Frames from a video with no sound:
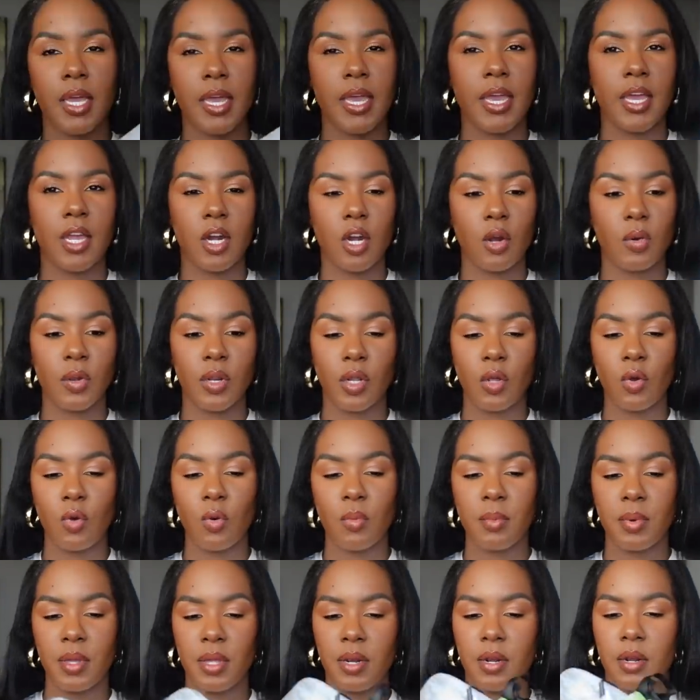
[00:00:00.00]
I had already
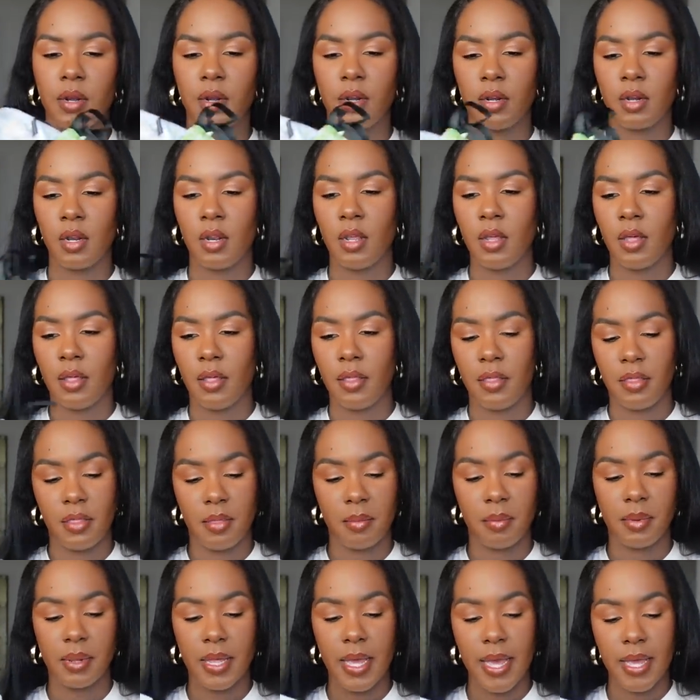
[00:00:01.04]
opened the
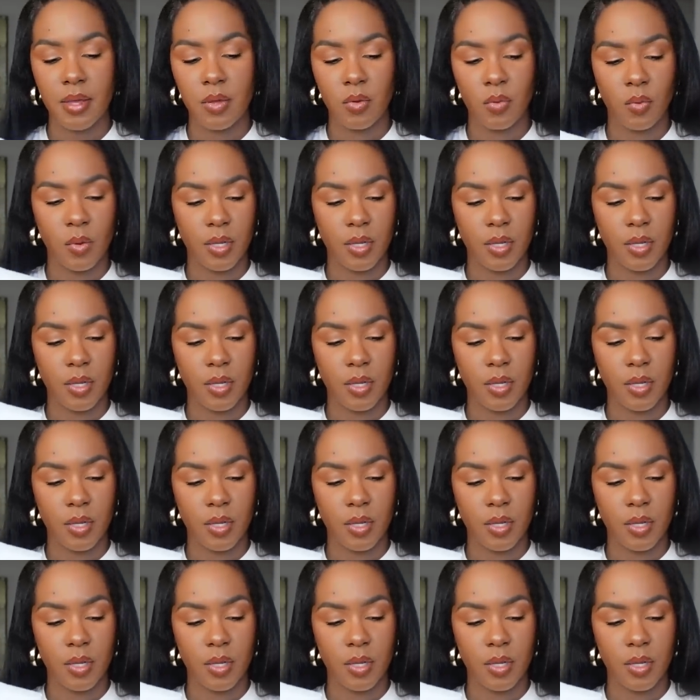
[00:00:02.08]
black